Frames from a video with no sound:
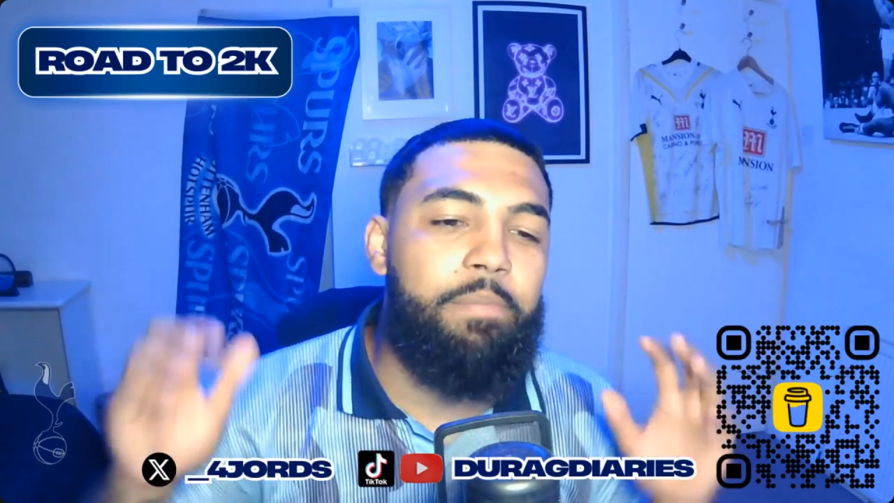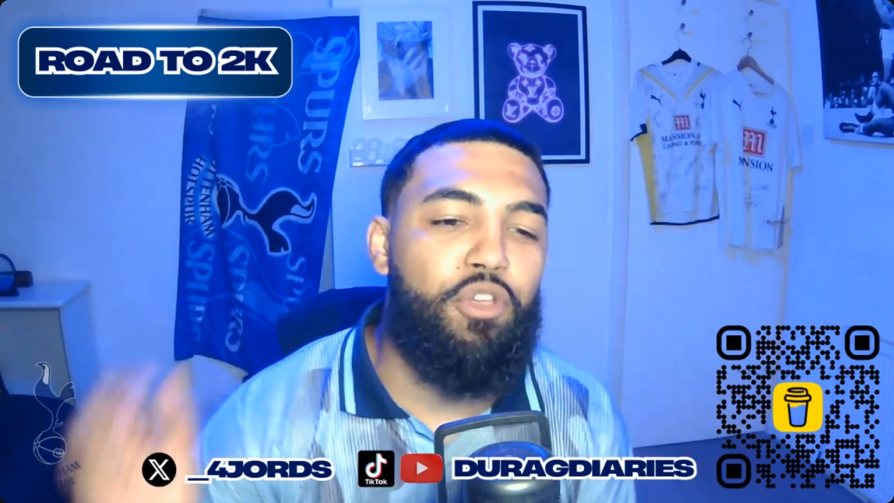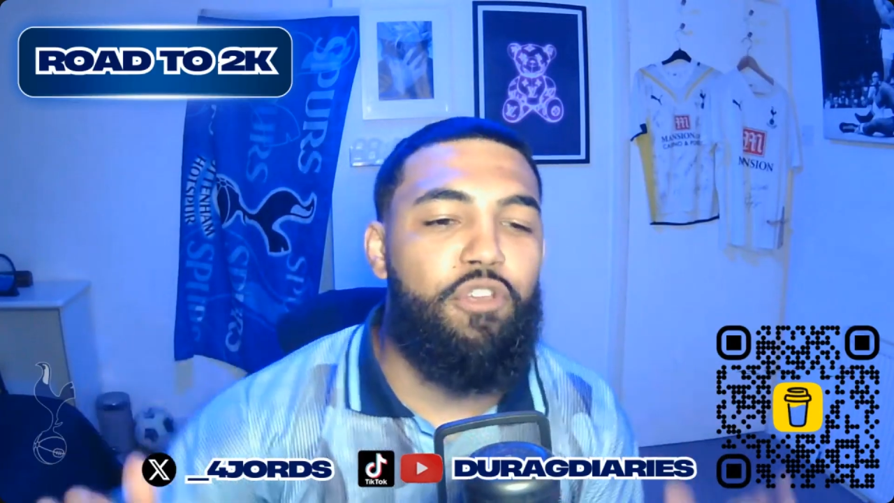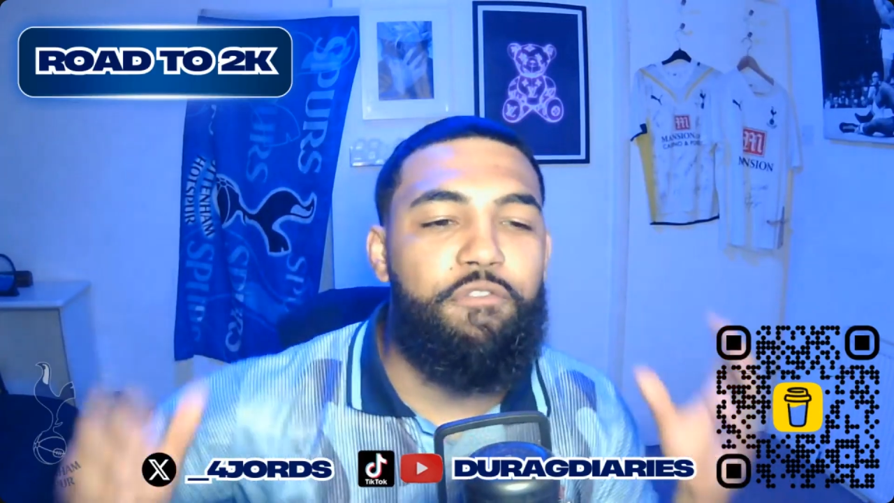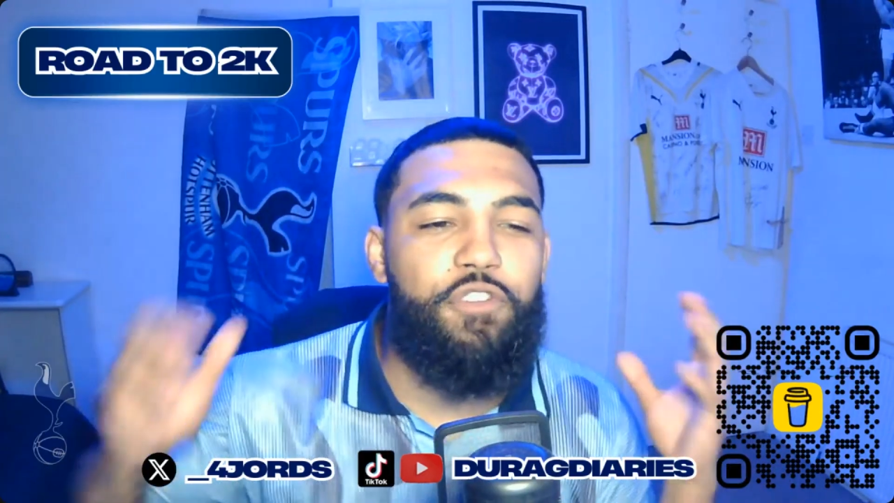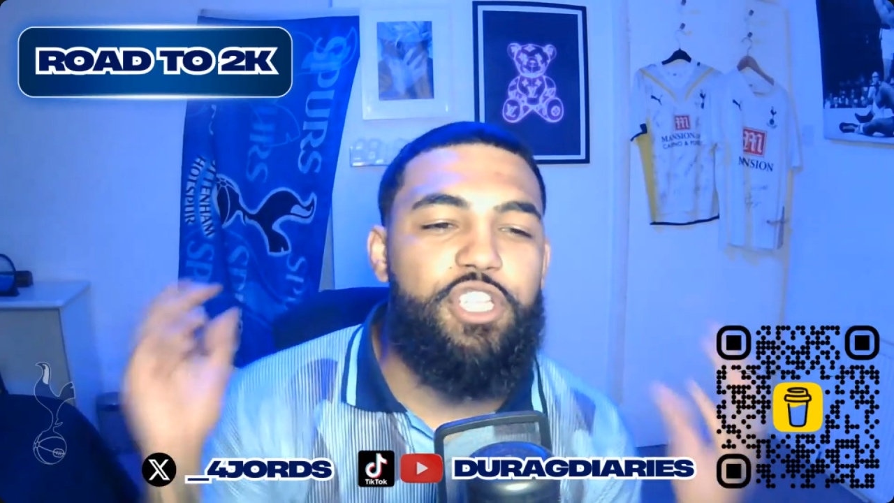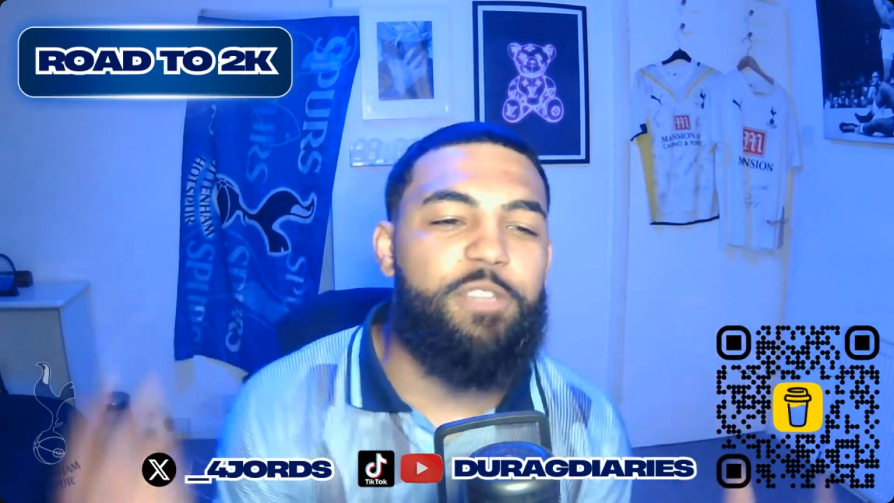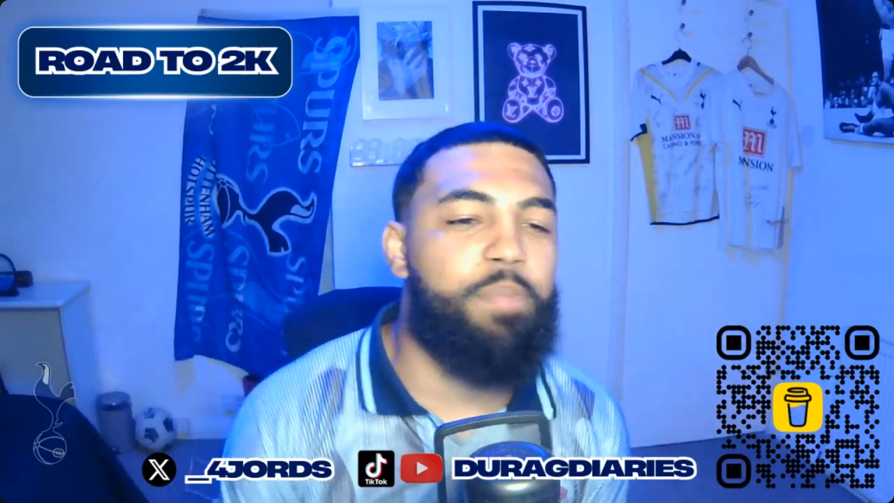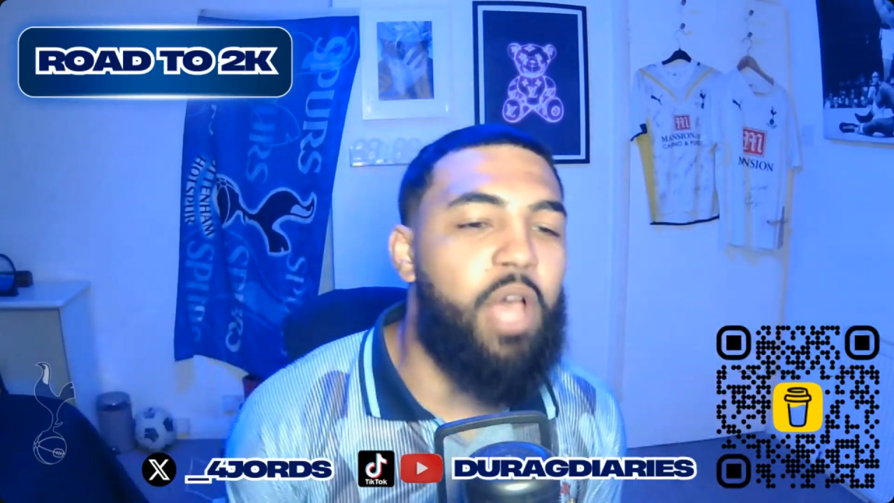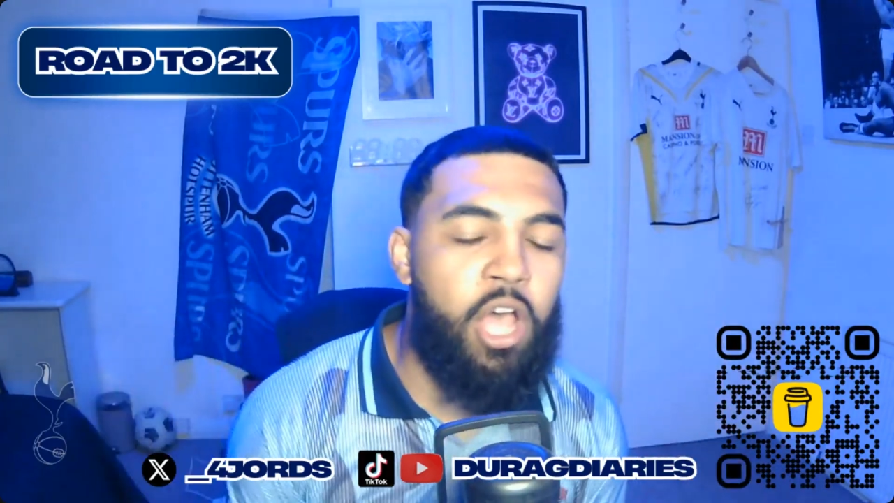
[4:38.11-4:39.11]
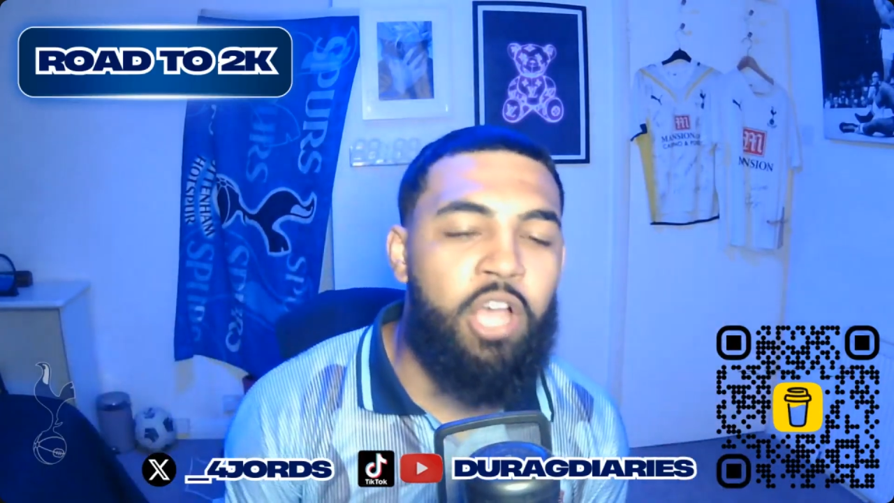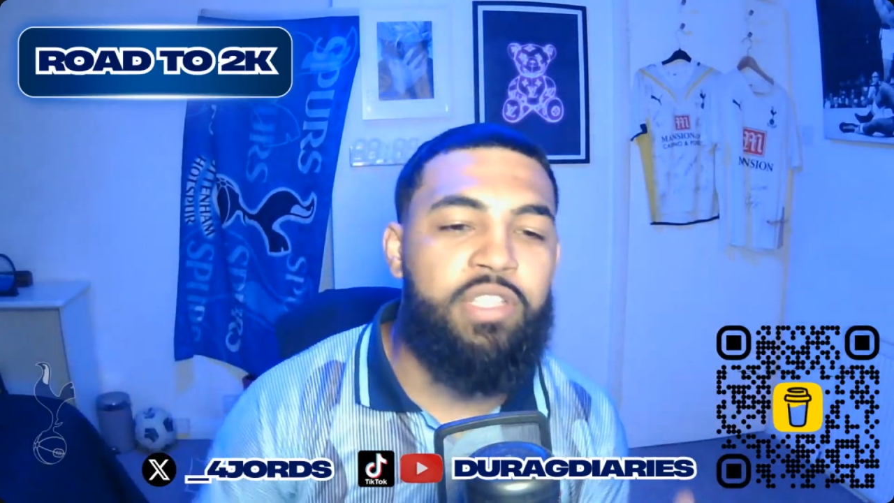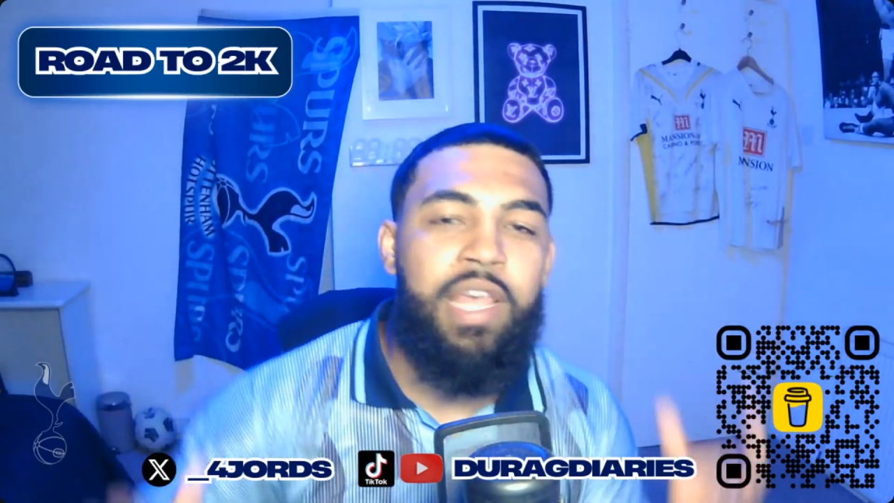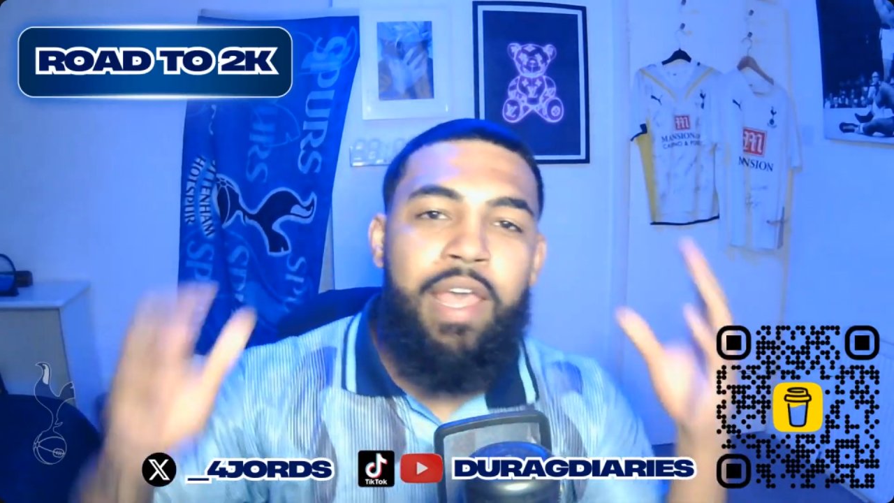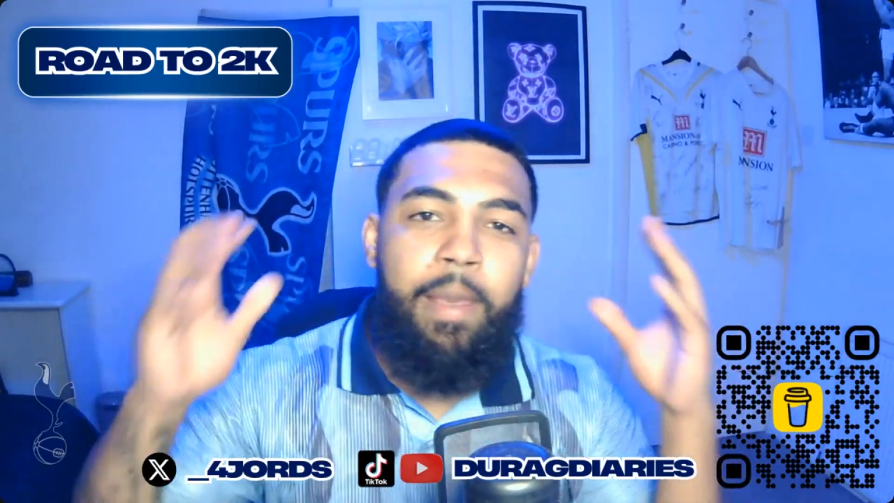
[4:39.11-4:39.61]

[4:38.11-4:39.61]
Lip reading: move for Spurs.